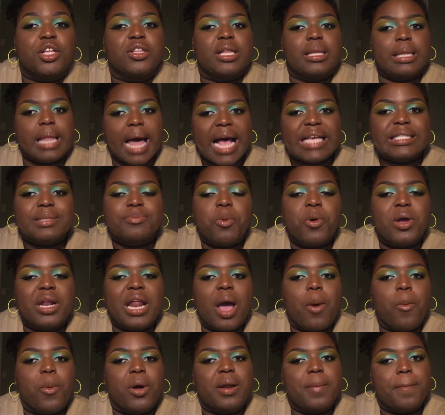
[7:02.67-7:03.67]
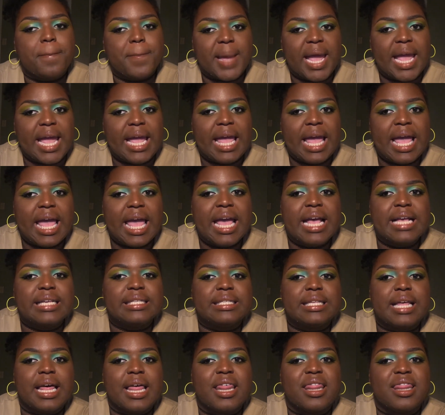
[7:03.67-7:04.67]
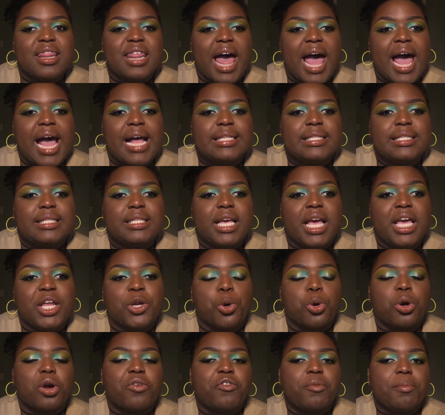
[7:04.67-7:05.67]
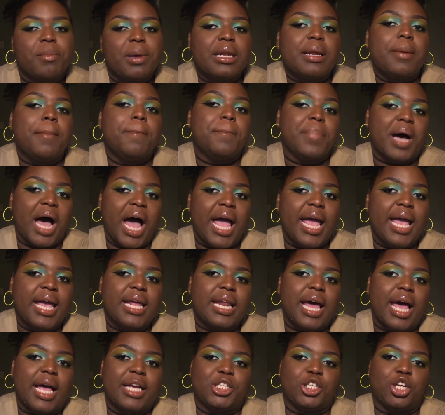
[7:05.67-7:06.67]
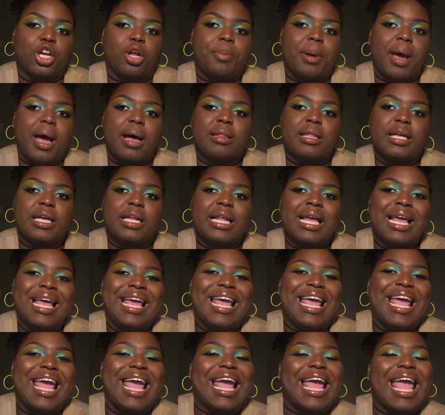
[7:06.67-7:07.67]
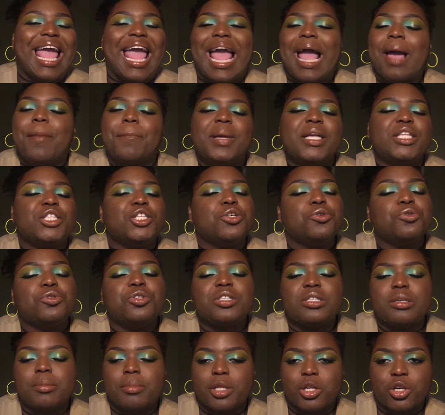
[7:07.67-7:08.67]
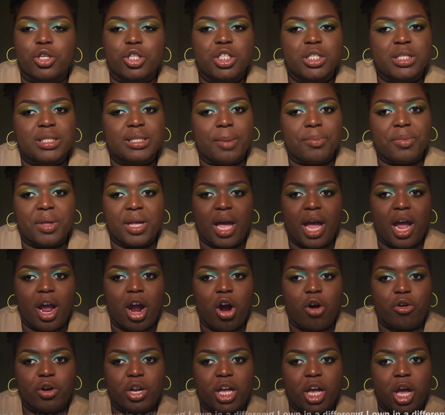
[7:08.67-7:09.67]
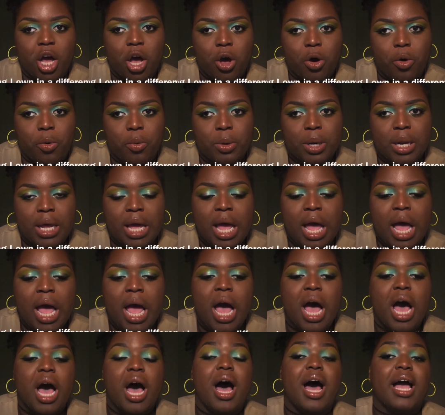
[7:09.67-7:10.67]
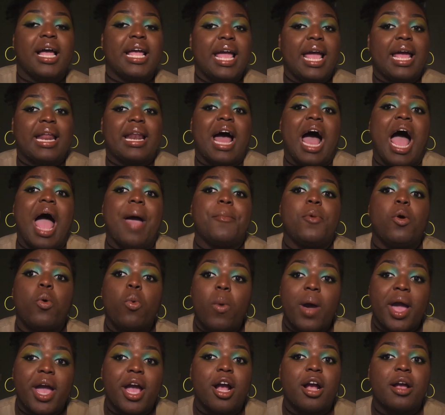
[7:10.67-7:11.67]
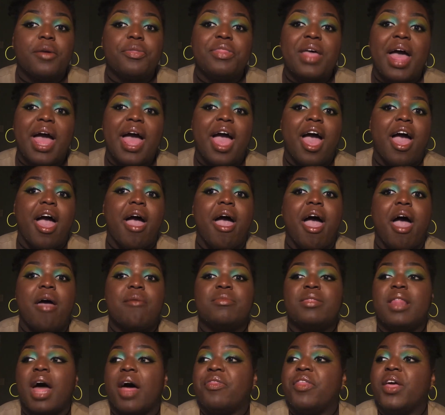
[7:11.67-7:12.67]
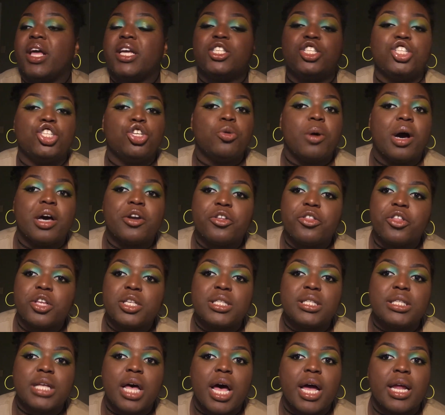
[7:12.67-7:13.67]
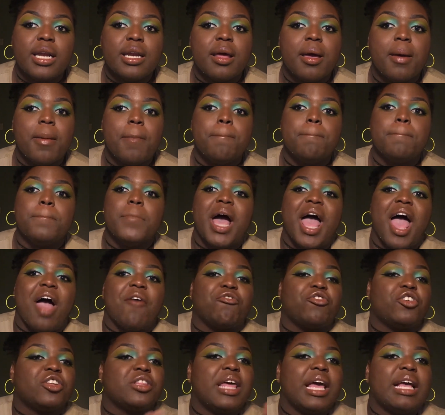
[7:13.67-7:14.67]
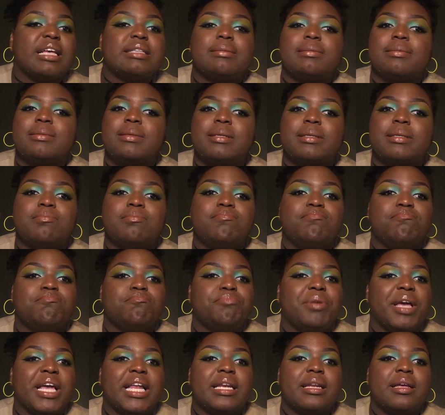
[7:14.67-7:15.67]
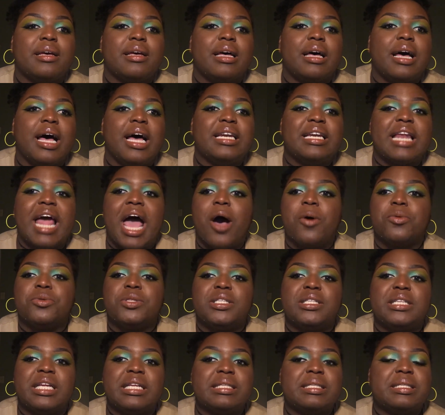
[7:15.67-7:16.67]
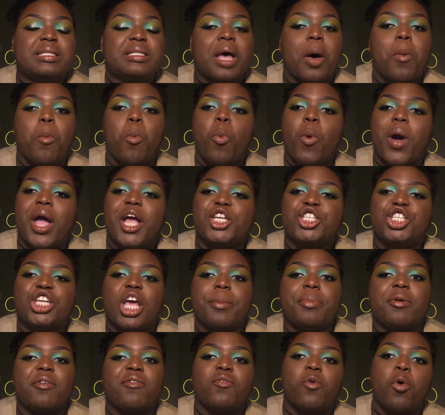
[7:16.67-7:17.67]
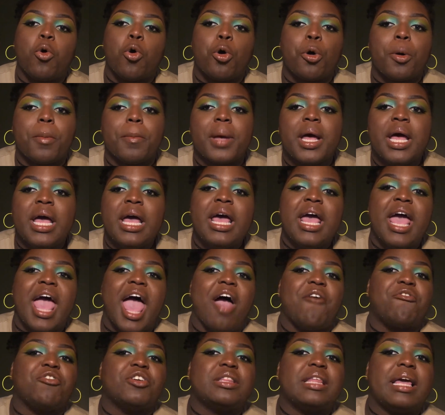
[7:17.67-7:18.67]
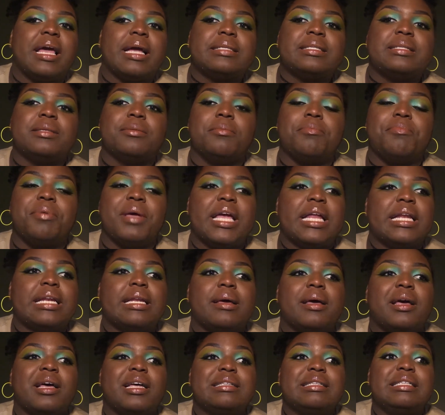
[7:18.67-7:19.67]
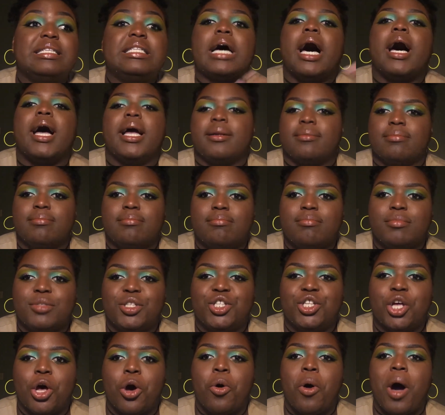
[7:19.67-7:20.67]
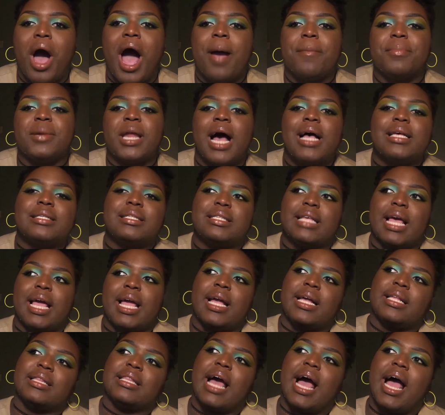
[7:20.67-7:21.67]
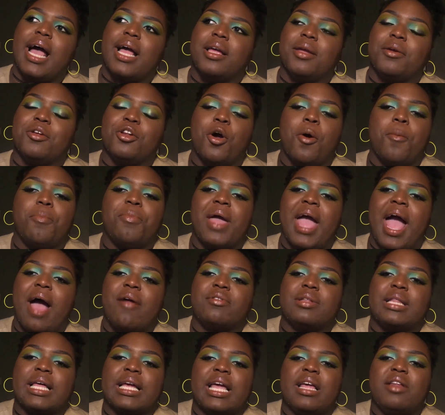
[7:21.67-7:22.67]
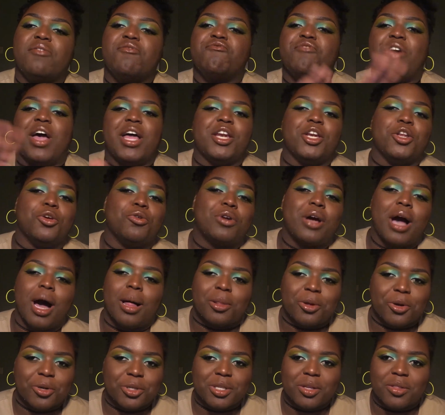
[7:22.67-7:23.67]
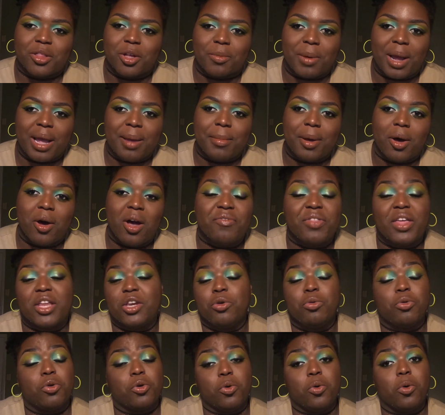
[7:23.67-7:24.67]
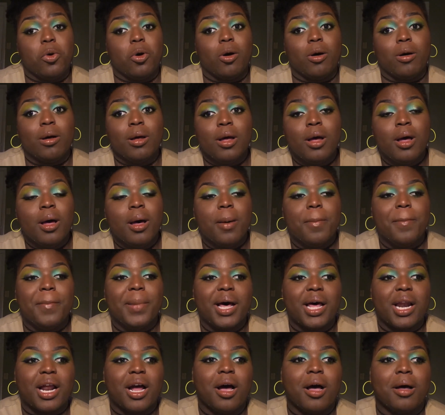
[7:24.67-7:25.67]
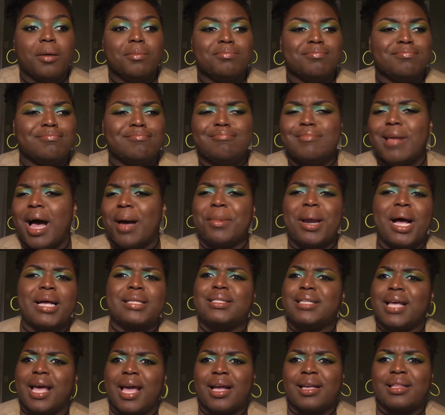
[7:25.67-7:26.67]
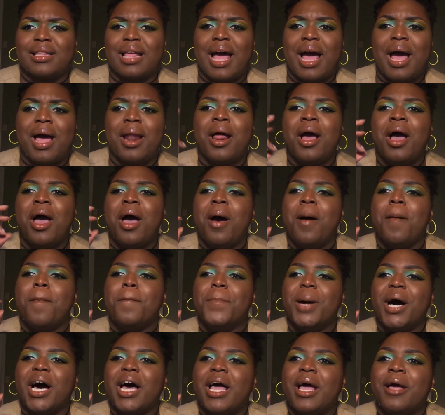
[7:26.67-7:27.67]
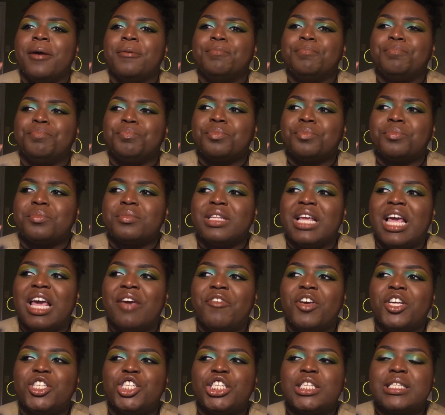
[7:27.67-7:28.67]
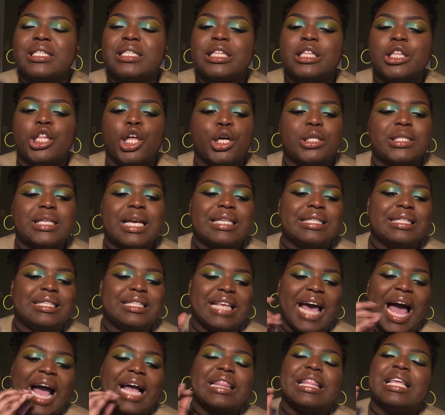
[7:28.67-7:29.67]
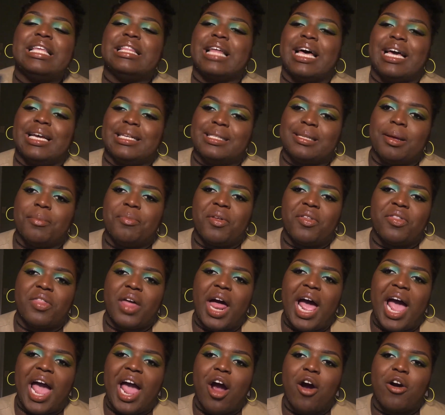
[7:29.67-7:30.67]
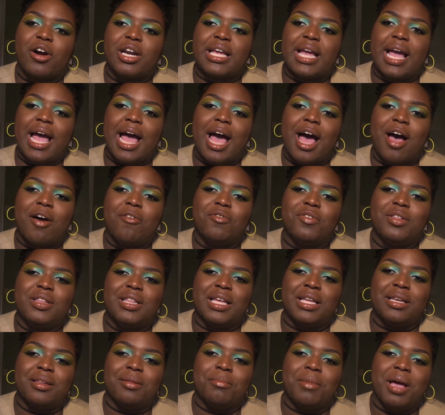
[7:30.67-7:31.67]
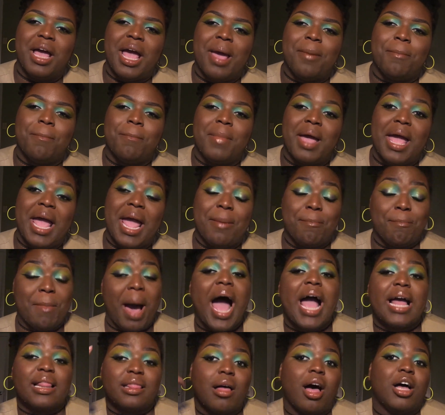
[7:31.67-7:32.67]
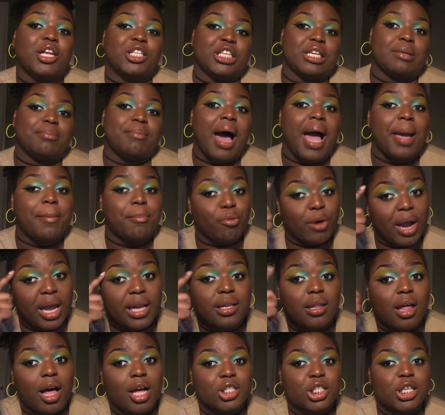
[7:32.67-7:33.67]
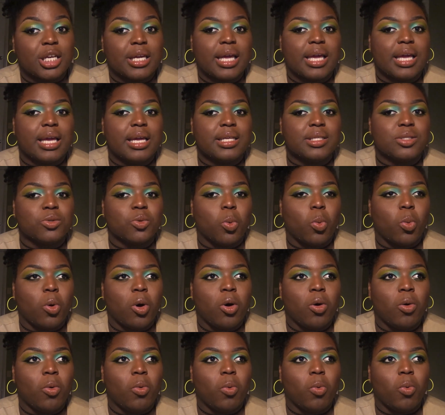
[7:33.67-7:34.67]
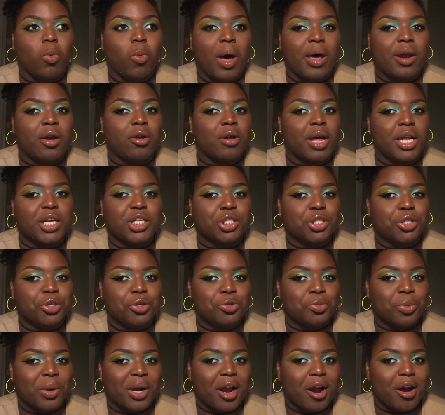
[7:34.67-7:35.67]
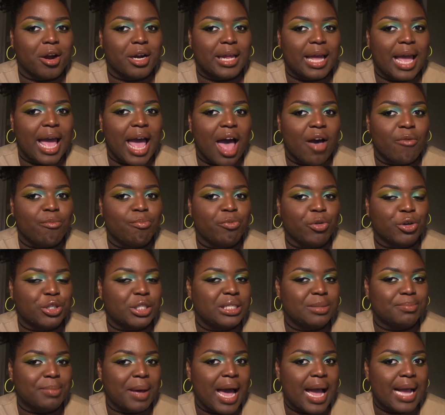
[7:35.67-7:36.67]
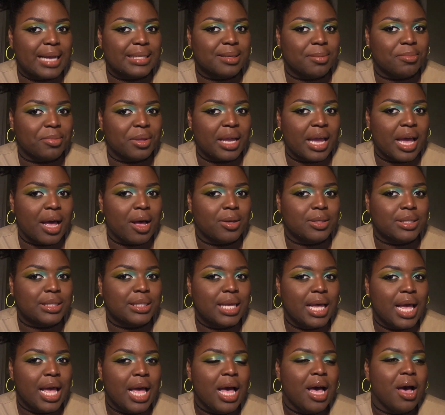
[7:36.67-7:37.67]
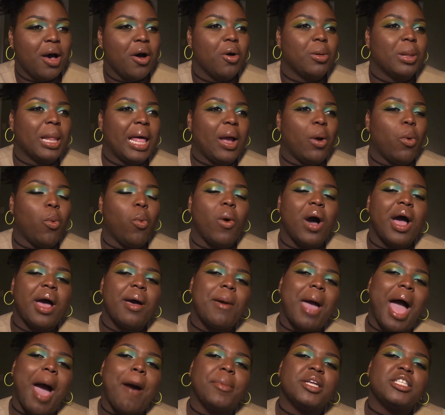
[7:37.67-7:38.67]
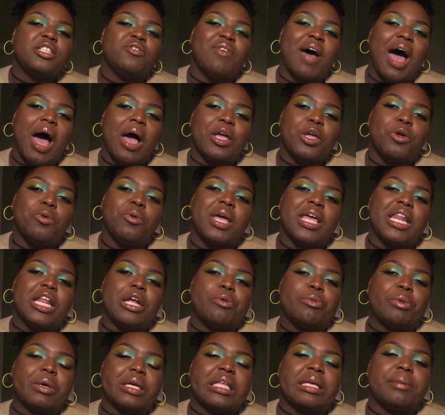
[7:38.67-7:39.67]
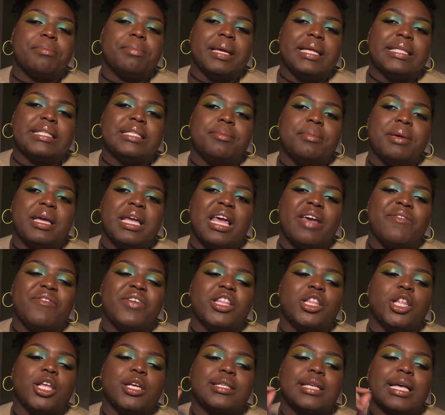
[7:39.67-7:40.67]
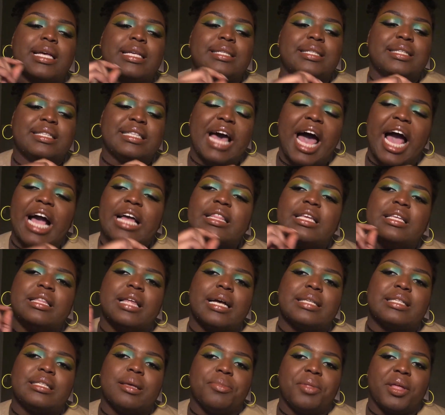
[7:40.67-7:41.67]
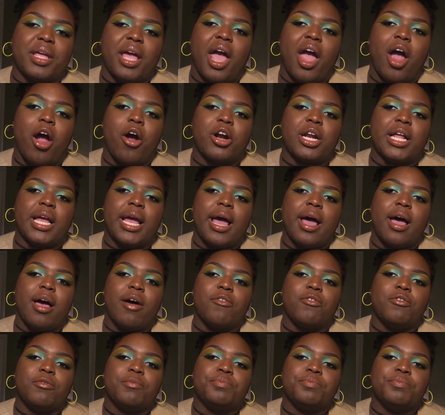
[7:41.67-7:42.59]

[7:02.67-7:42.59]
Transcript: last point I want to make is that in order for me to buy an eyeshadow palette, it can't be too similar to something I already own. Again, I'm aware that nothing's new under the sun. Everything's been announced in some way, shape, or form. Everything's been done. So I'm not saying that, you know, they have to like invent new colors of the rainbow. If they do, cool. But I'm not saying that. But if it just looks exactly like something that I already have, then, and in my logic, my brain logic is, well, why don't I just use what I already have versus buying something else? Like, how much value can it really be to me if it looks exactly like something I already have?